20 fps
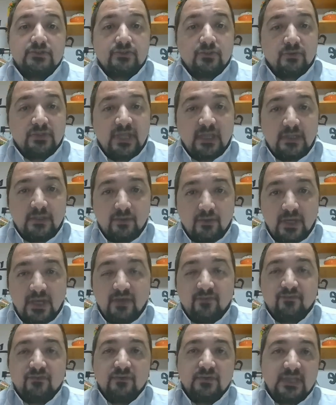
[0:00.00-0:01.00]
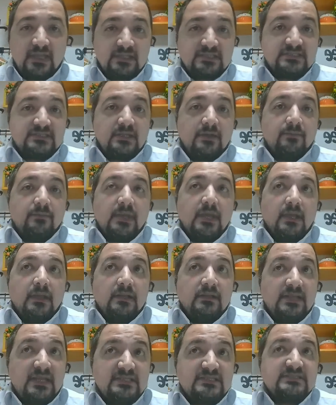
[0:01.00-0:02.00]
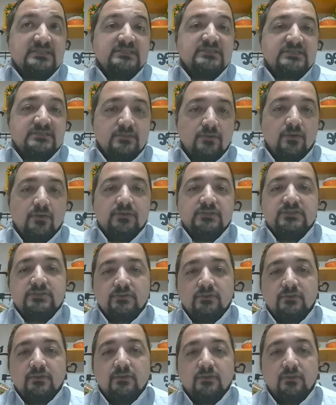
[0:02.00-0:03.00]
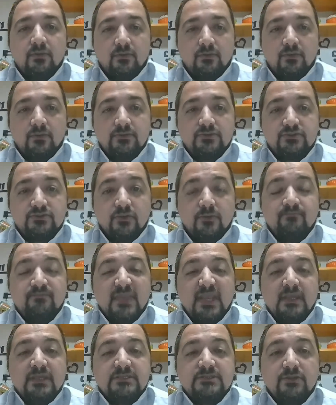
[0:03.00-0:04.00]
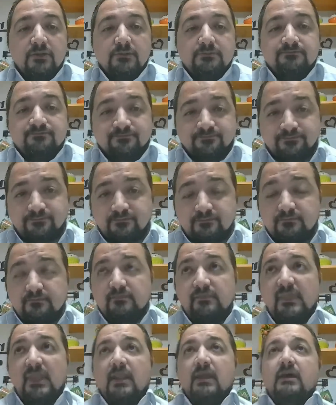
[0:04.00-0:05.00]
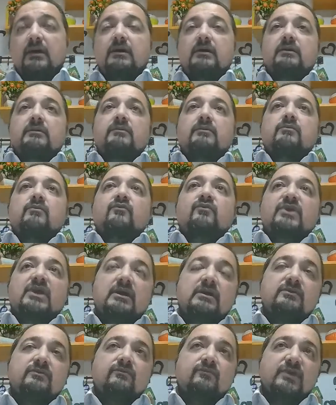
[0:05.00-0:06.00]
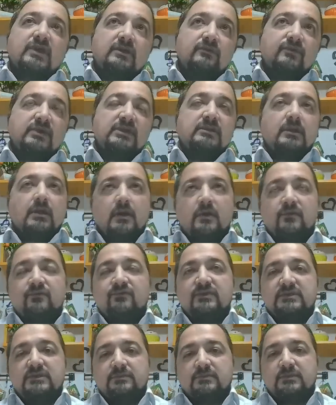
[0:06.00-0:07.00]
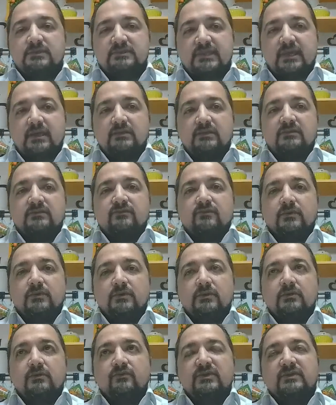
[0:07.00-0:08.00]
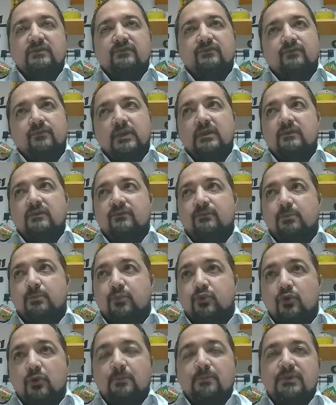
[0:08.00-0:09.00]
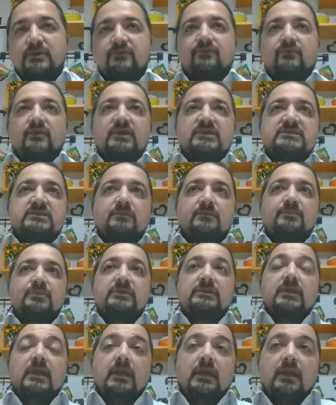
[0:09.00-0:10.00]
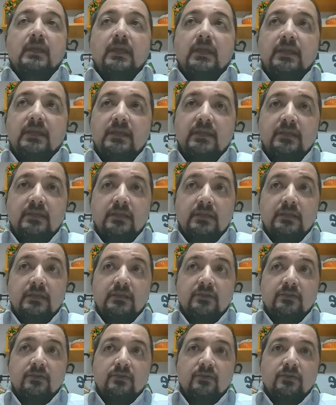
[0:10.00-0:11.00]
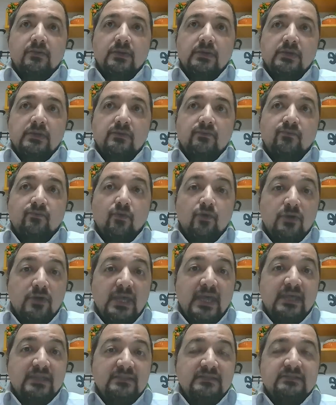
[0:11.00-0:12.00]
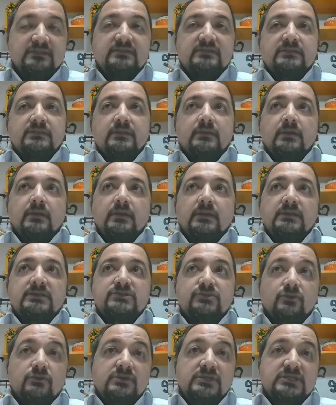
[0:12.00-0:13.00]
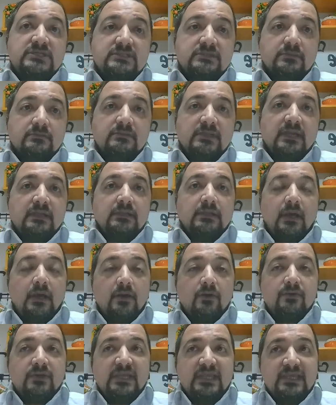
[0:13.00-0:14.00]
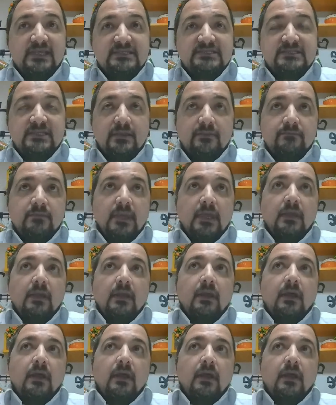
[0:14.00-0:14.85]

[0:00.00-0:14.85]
So you have to get some lessons learned also. So we are very comfortable that with a proper, for example, a value added solution like our ESM,